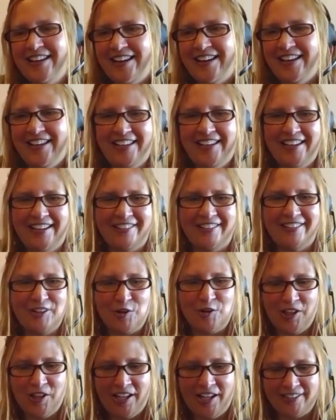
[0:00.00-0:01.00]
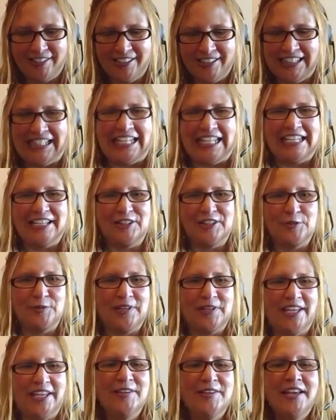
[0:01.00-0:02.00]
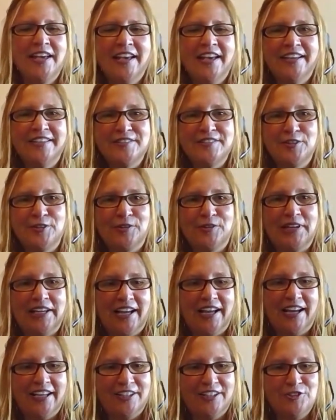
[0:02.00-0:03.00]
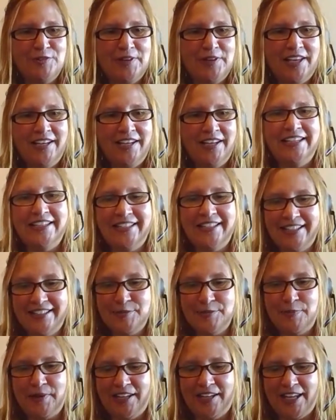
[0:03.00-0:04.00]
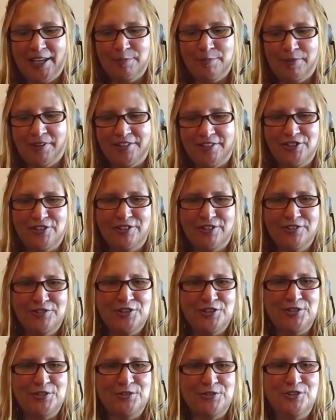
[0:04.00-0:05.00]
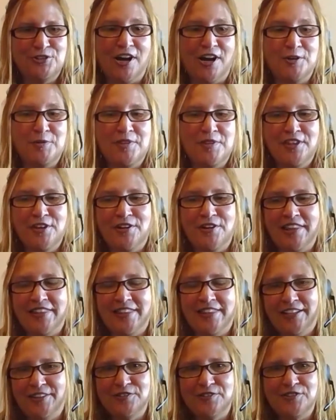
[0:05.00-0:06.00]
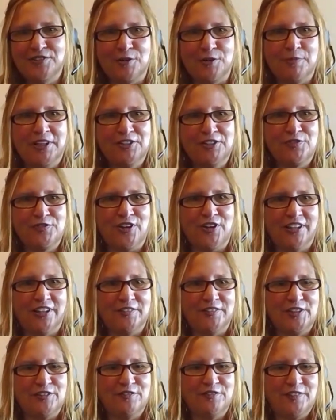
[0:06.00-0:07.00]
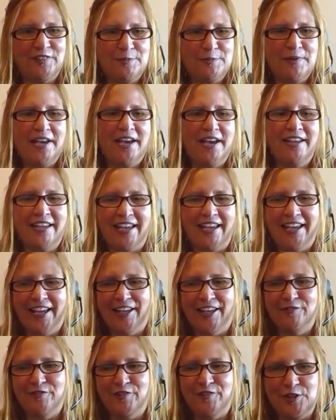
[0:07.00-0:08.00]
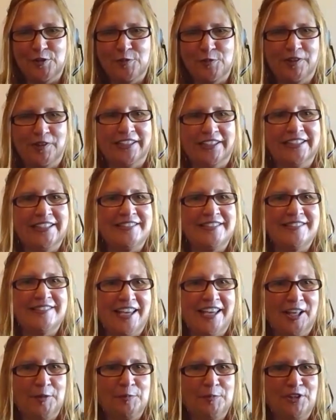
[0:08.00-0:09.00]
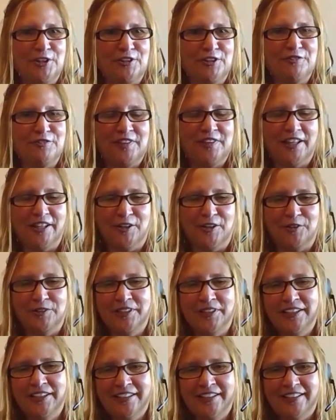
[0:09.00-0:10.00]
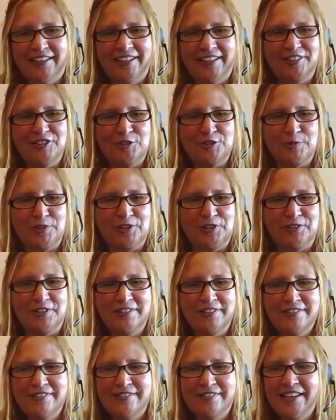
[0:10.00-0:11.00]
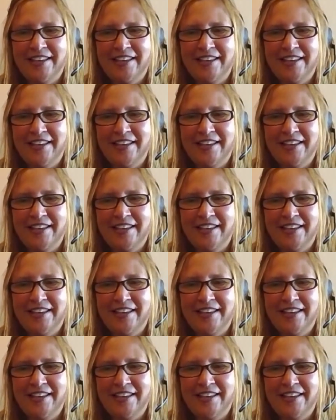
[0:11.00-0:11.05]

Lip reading: I wholeheartedly agree. So, Adriana, it has been a pleasure to talk with you. I thank you so much for all of your feedback and for your willingness to help your fellow entrepreneurs.